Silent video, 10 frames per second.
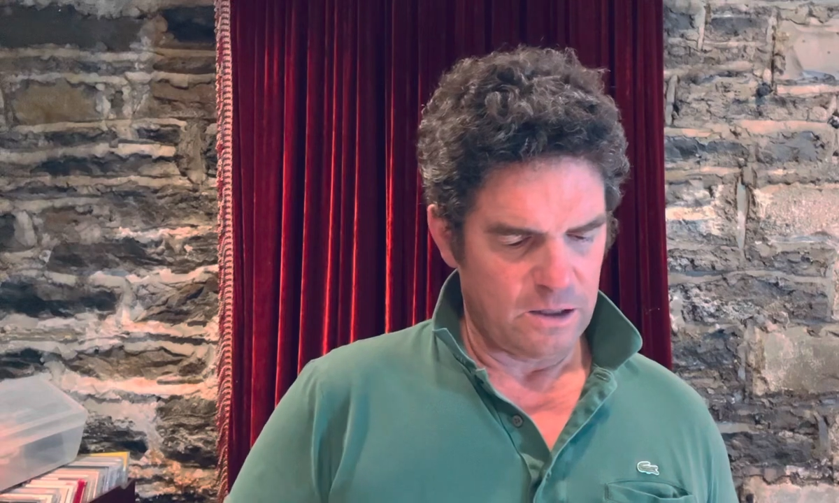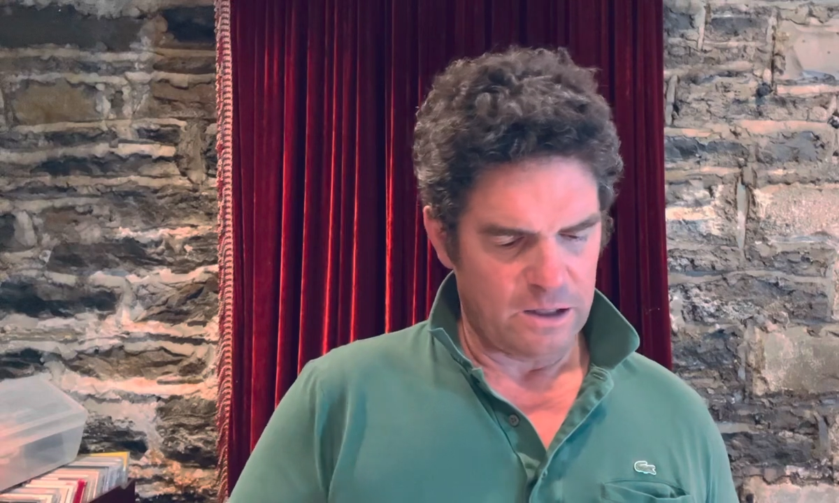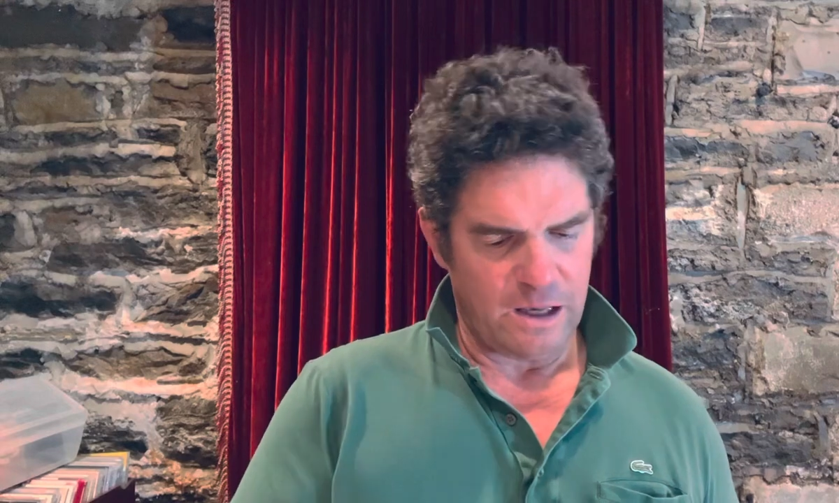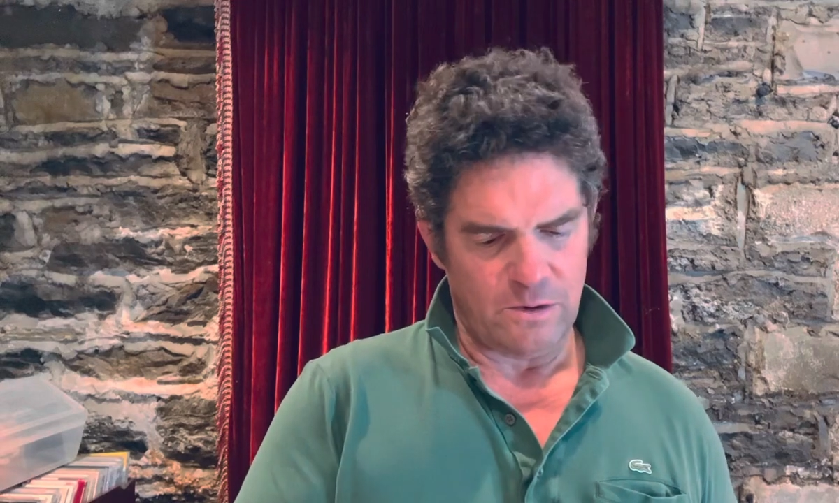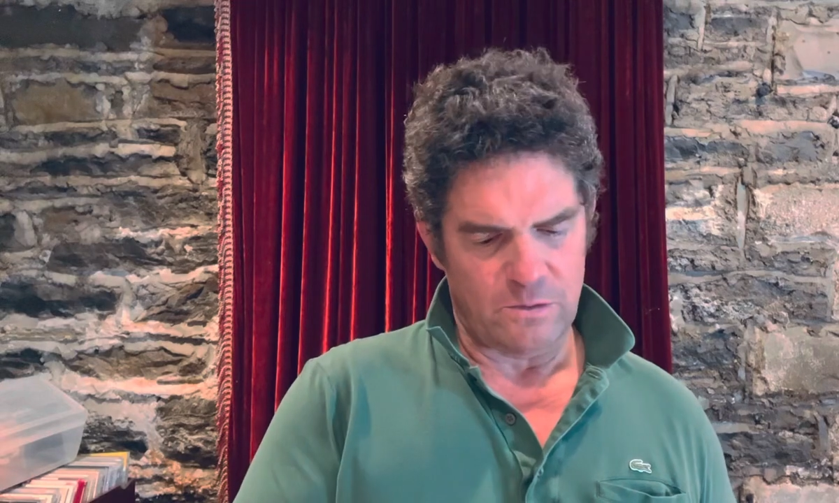
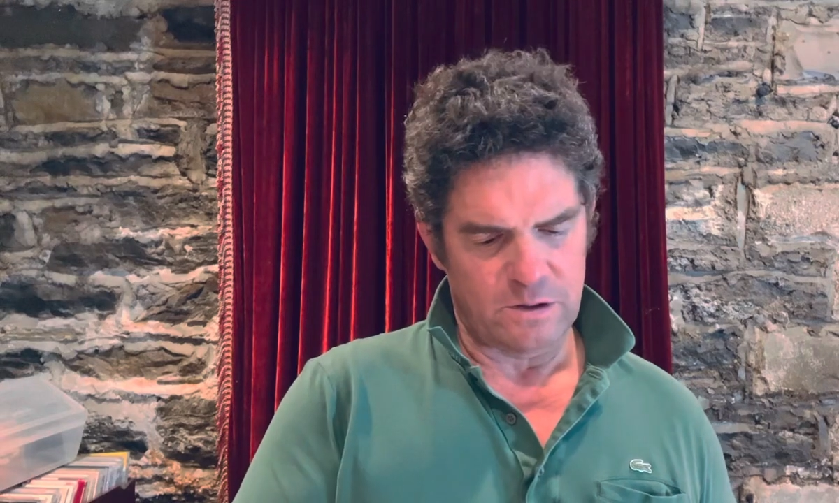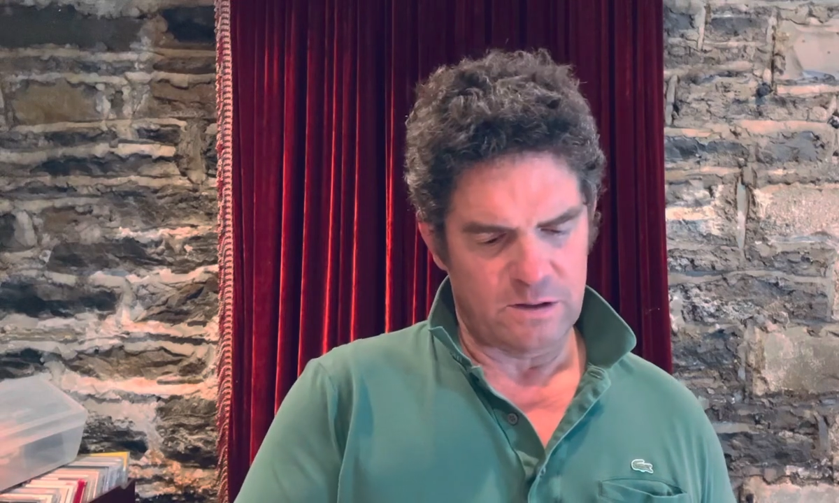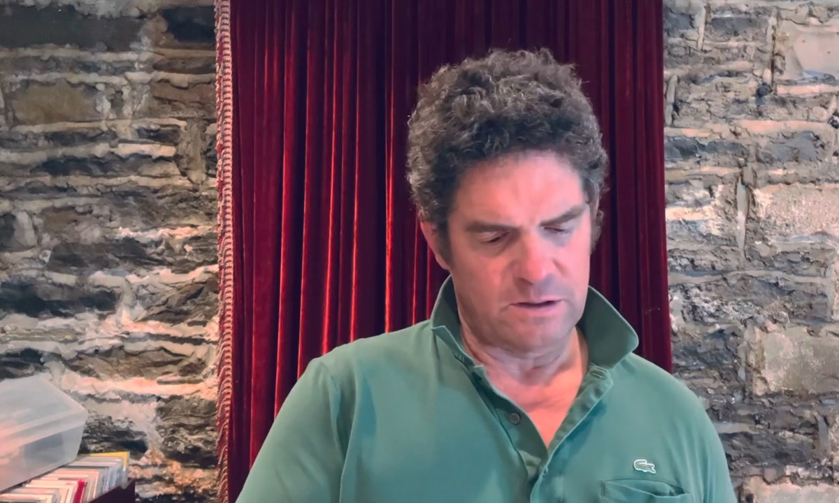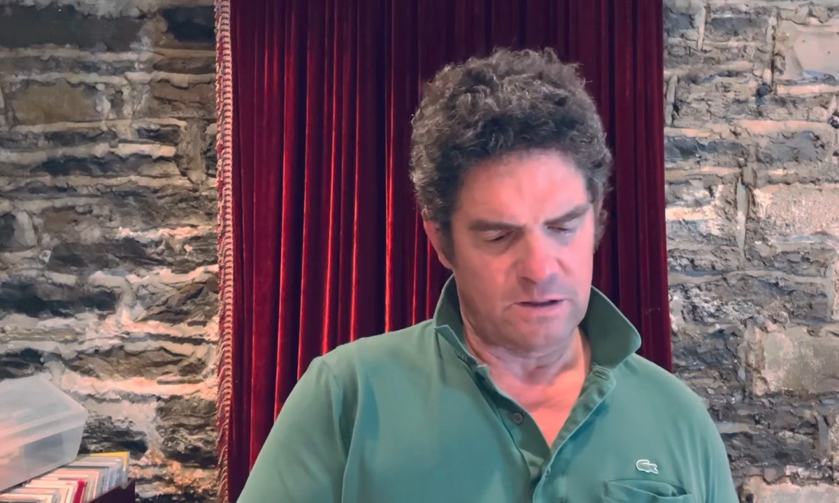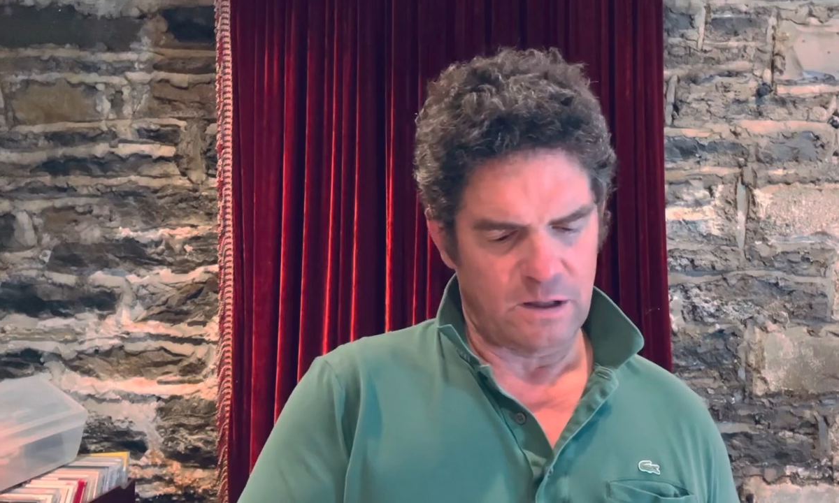
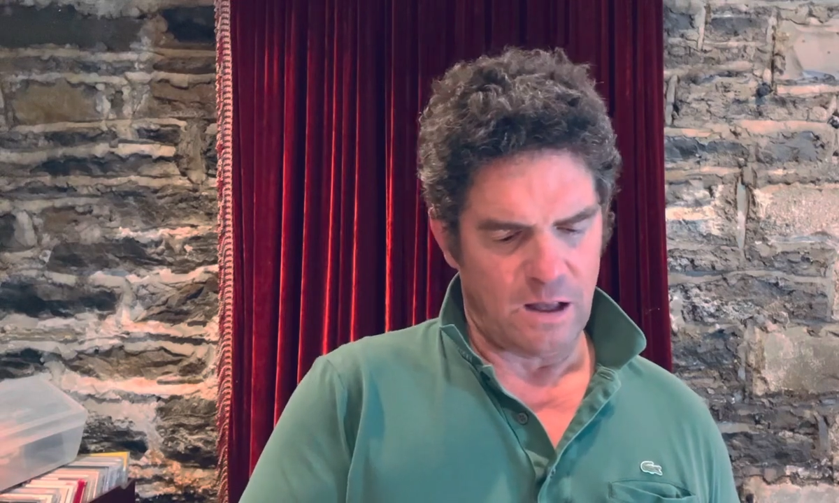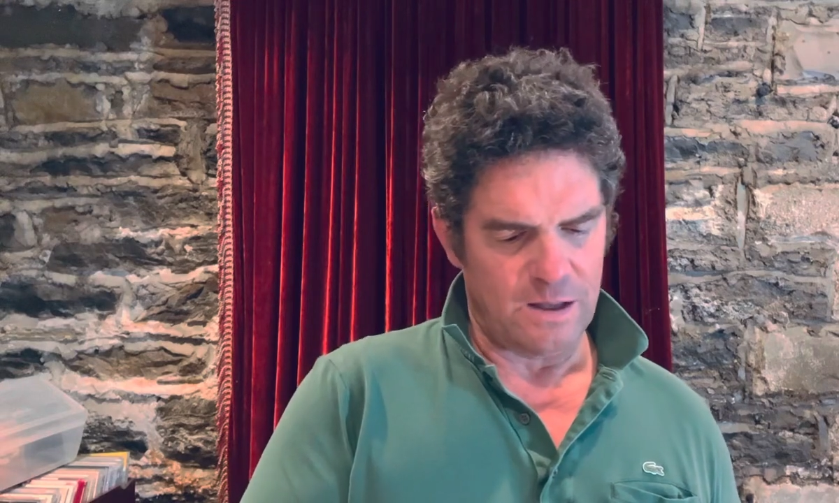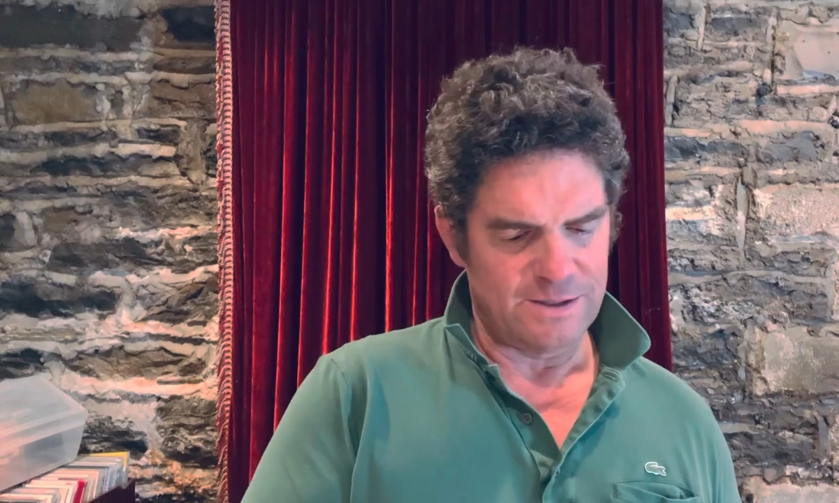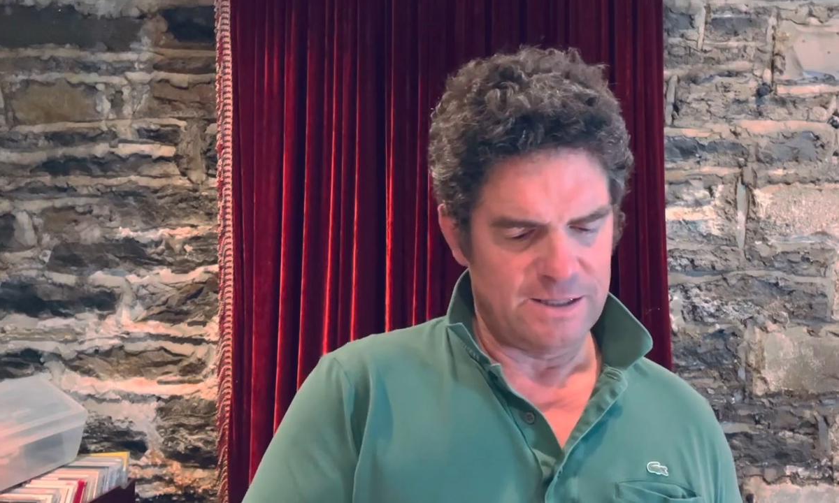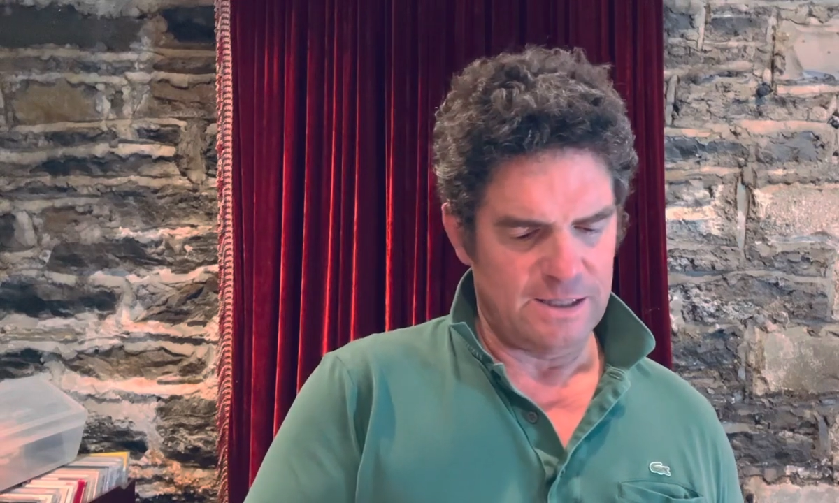
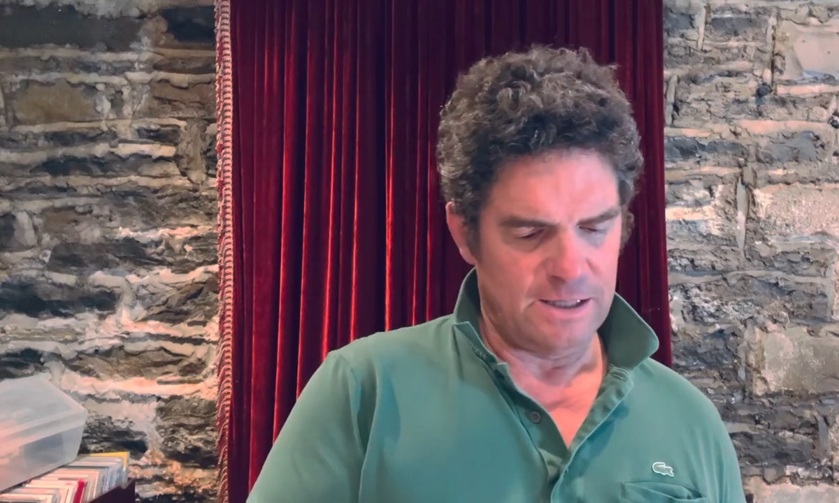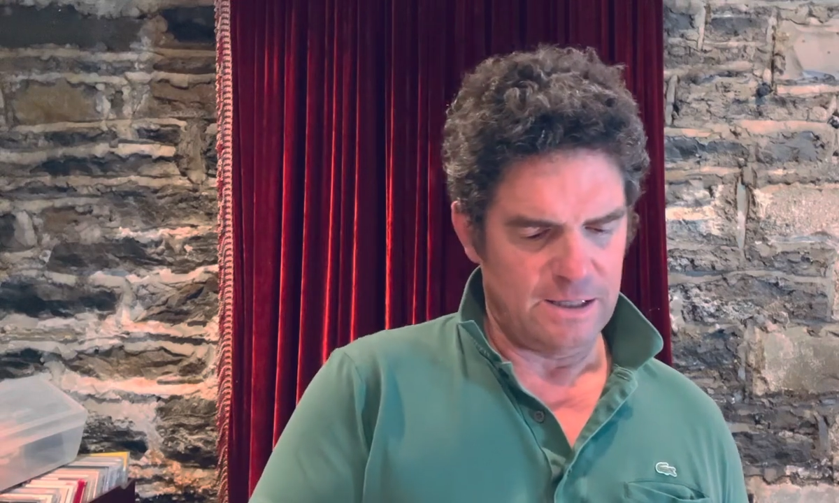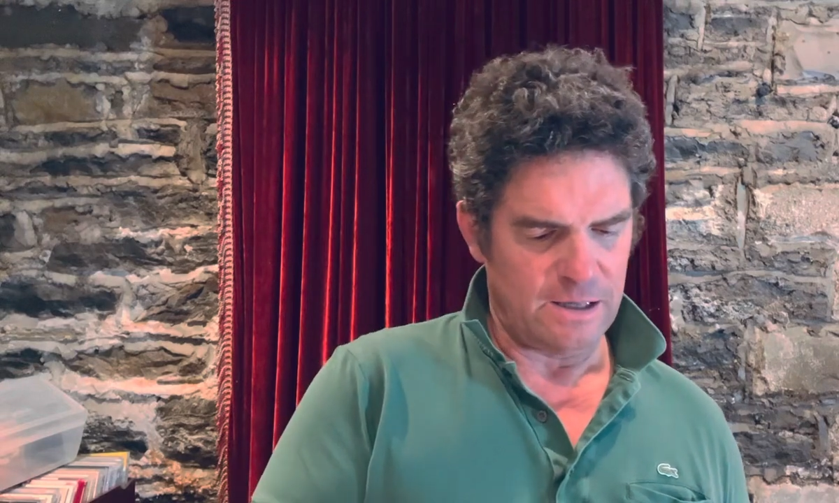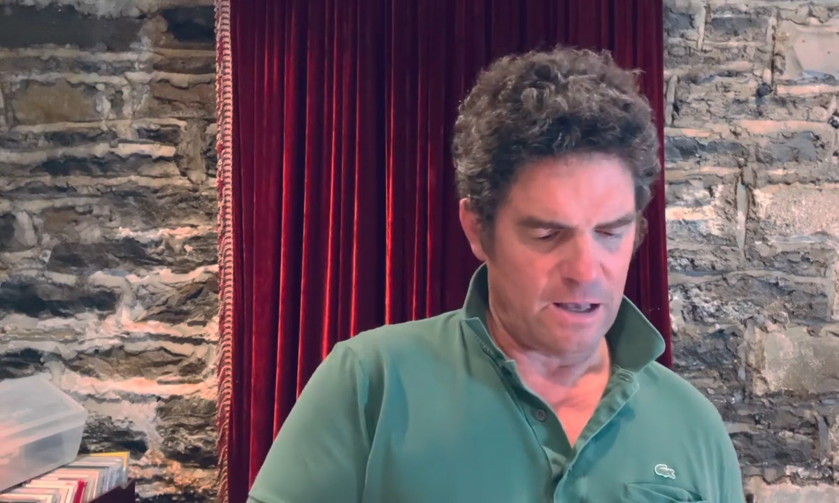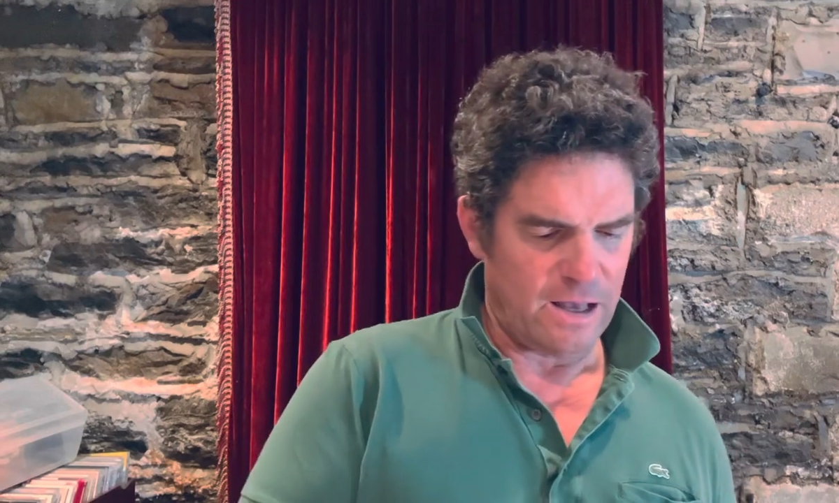
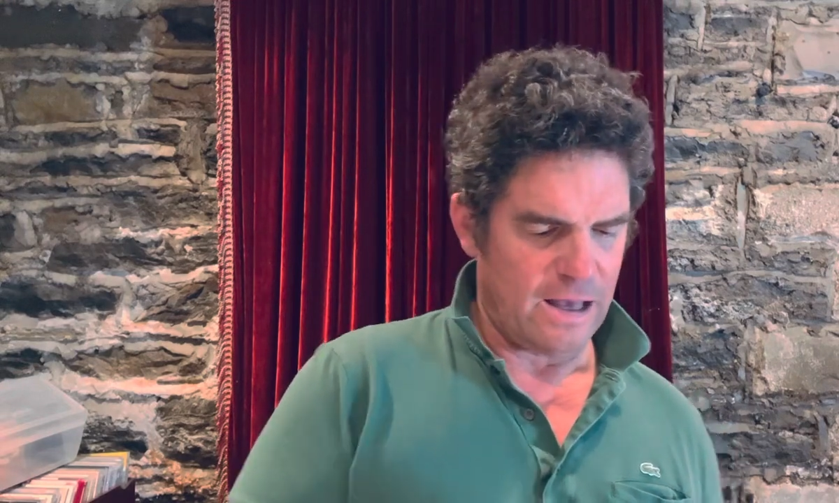Caracanti